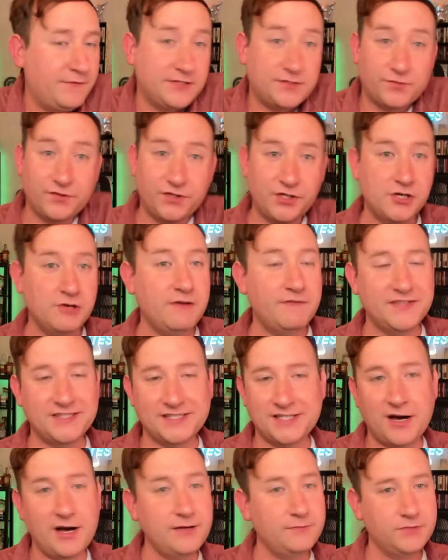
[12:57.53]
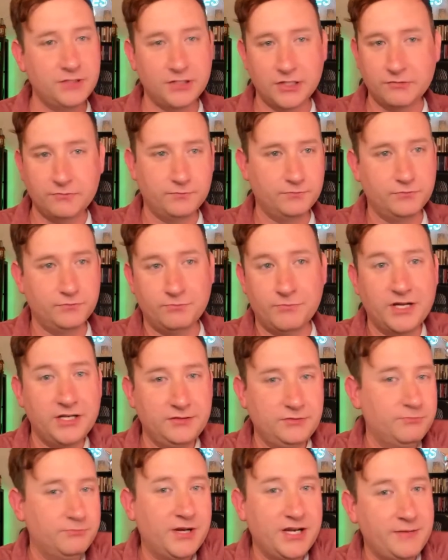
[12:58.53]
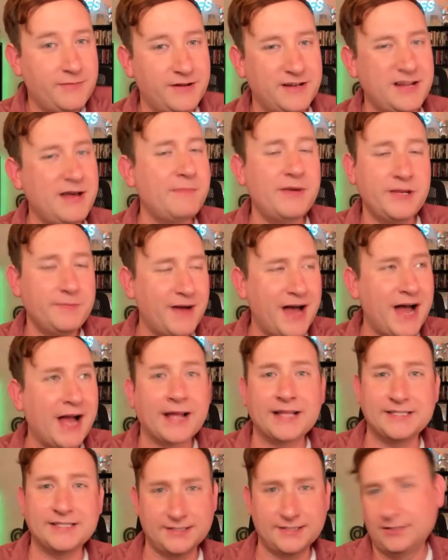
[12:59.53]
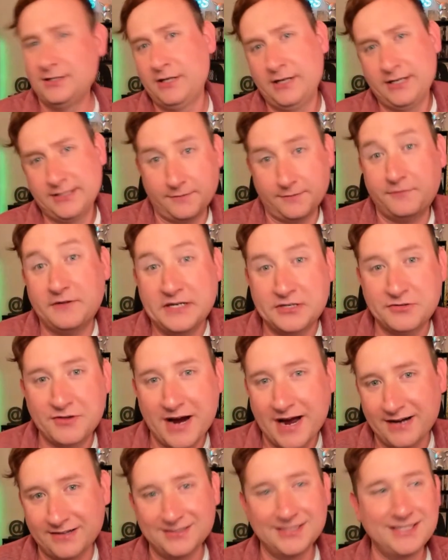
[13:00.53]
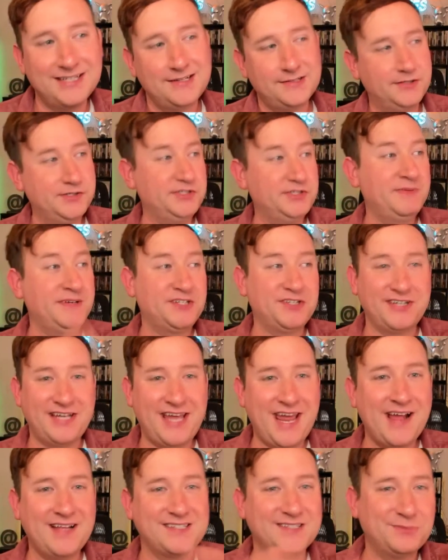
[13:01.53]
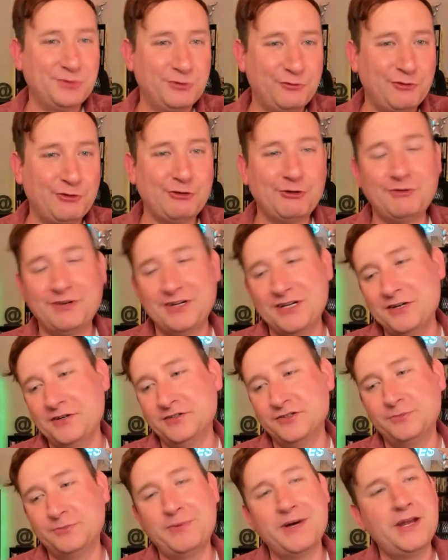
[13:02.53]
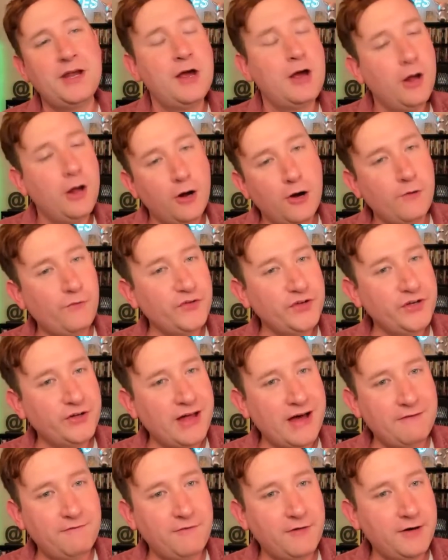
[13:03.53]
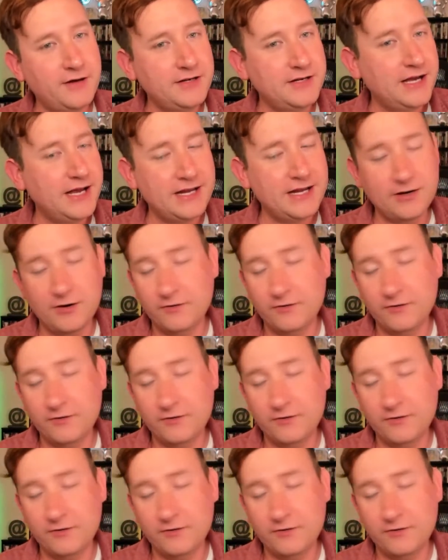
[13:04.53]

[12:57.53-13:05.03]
for you. If it's not, you know, money back. It's a free trial. So just make sure to cancel before it renews. But hopefully you'll have fun and